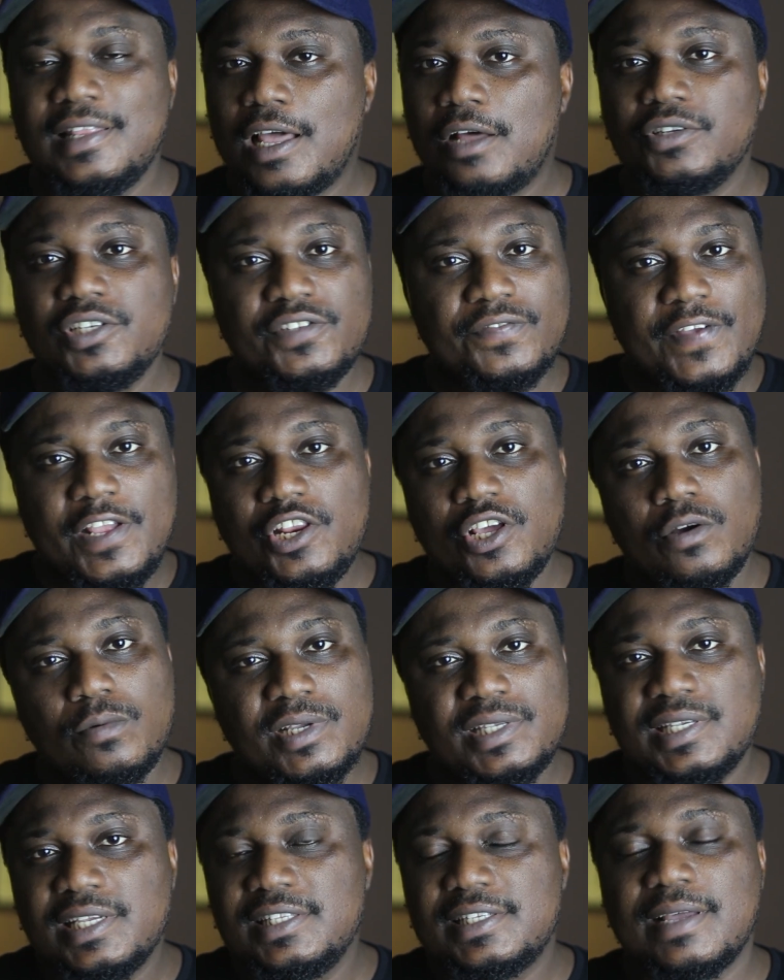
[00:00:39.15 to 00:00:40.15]
Now this video
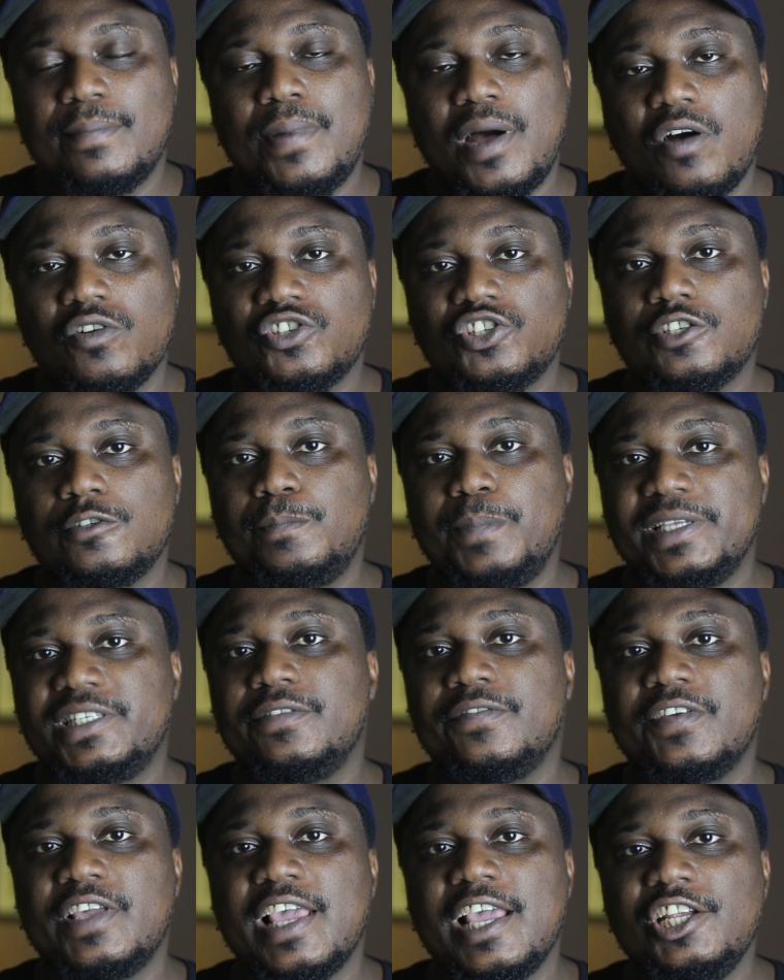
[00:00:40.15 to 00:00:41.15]
isn't about
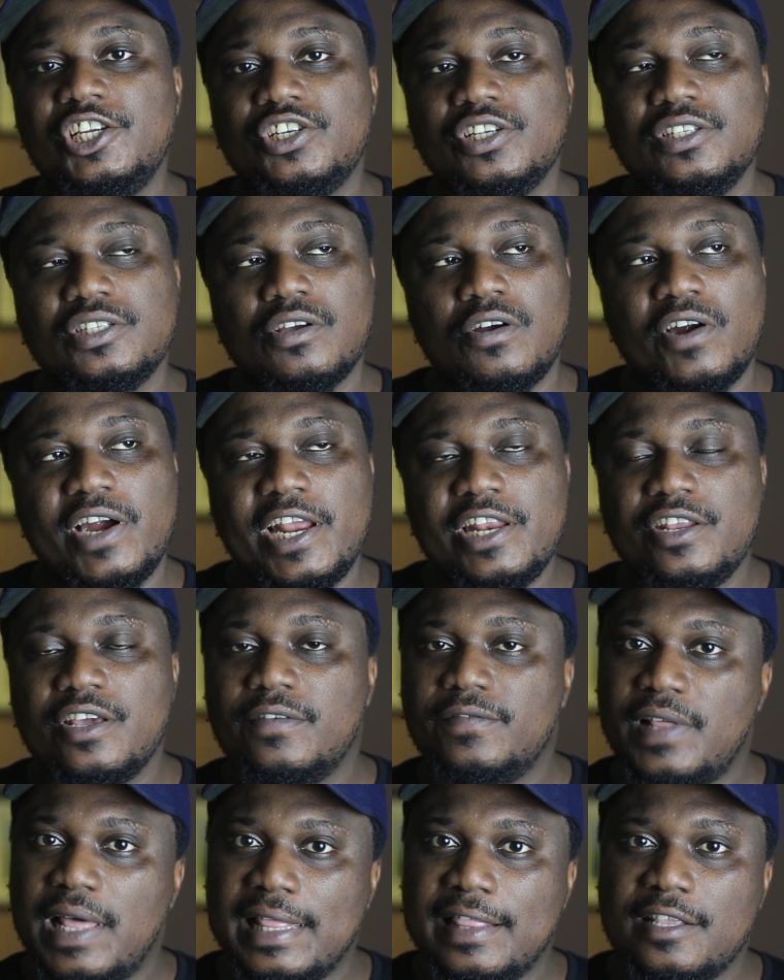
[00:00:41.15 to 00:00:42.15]
specifications or any
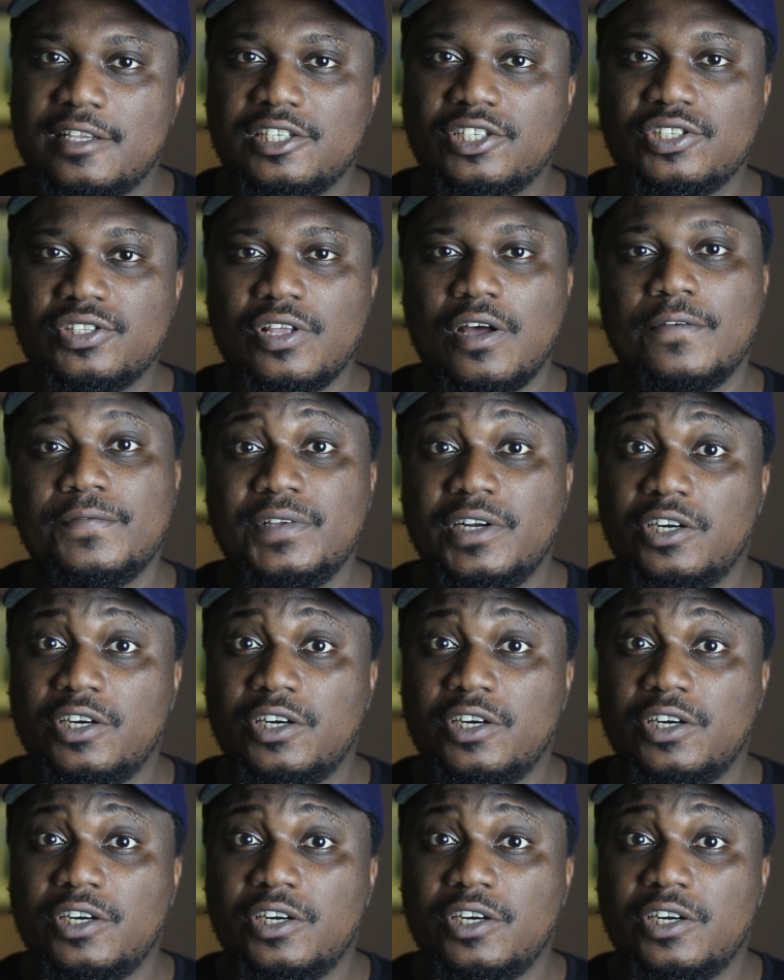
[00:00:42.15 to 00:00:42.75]
of that stuff.